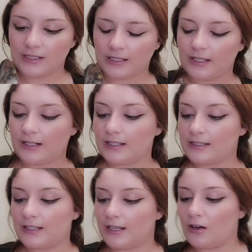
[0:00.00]
again, like I
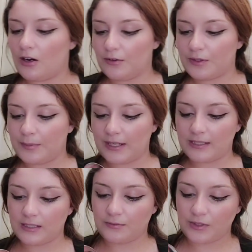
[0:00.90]
said, like half the pack
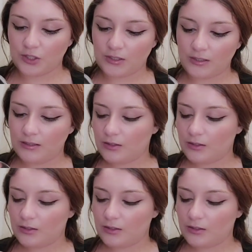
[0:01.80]
is sufficient.